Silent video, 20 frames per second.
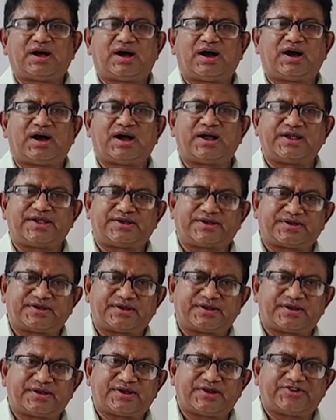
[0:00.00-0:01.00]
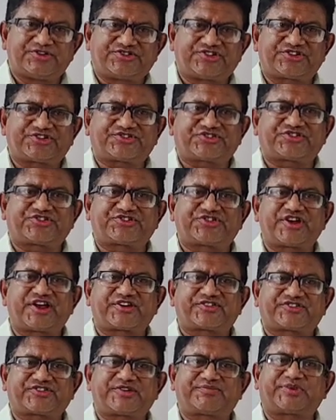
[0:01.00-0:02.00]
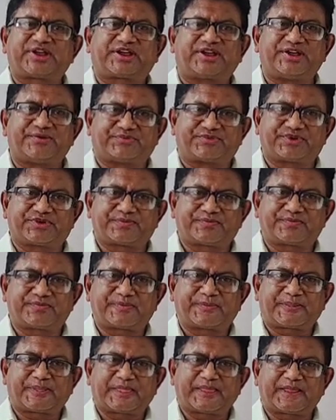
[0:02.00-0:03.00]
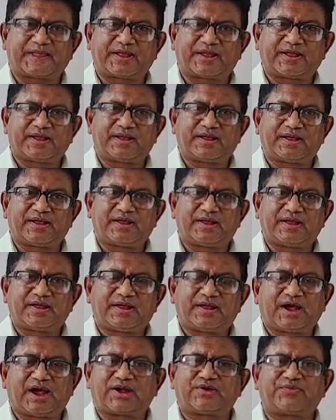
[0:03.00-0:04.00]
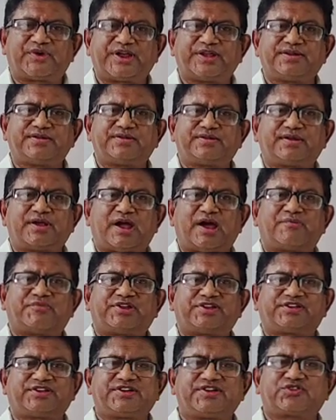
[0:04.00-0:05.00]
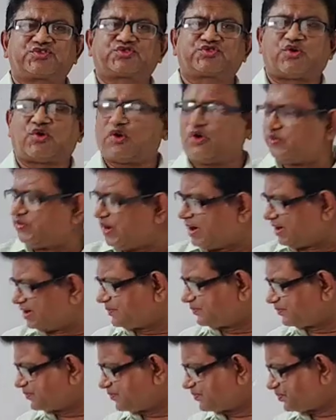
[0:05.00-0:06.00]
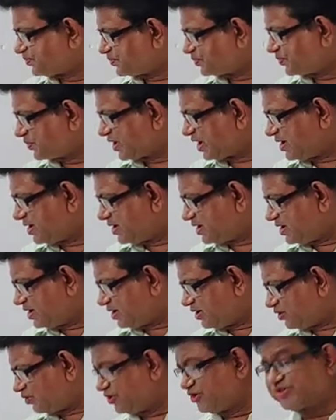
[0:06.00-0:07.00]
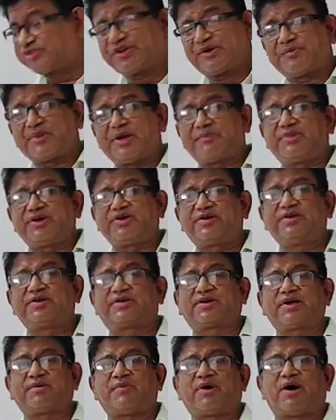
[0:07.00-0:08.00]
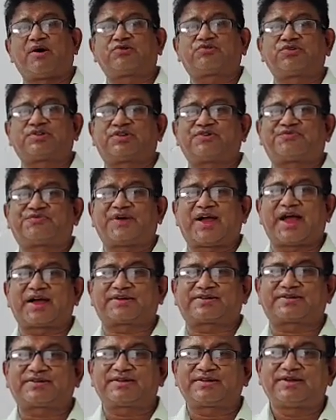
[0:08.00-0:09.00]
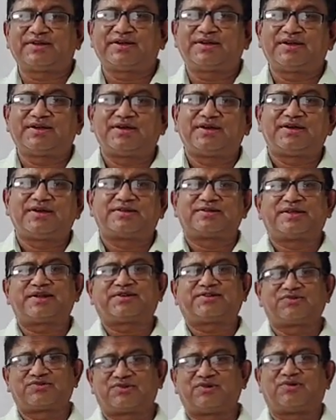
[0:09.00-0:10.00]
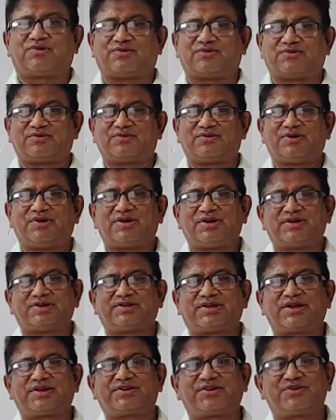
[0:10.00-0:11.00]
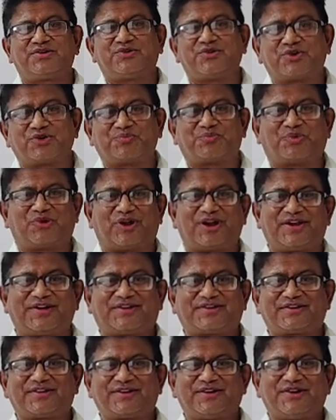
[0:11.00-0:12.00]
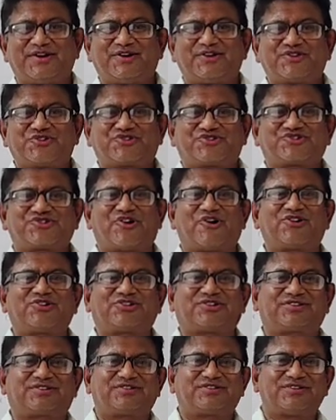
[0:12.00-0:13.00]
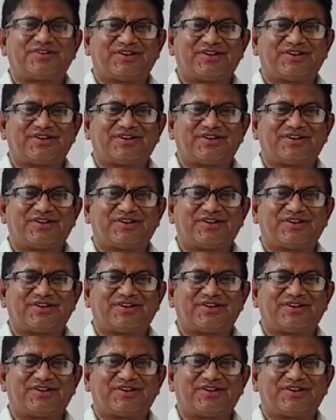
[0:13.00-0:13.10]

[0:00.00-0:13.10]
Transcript: and just she accepted the gift. And when everything is over, Mr. Mabin, he came out with the fact that that your bullet shot